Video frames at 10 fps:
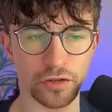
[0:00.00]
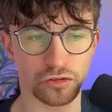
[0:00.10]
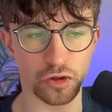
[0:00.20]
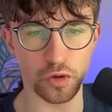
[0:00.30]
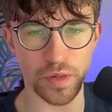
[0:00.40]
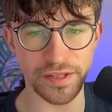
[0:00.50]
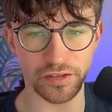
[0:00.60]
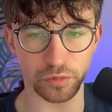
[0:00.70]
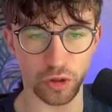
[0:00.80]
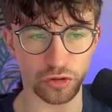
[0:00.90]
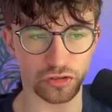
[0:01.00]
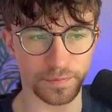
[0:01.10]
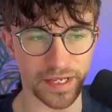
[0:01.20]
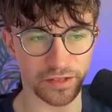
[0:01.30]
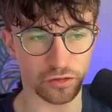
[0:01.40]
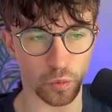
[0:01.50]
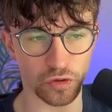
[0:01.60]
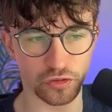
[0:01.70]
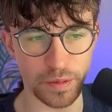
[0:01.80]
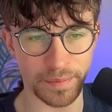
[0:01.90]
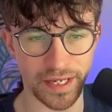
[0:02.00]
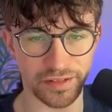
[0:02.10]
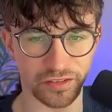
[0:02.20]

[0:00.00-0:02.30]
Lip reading: So the way this works is once we pay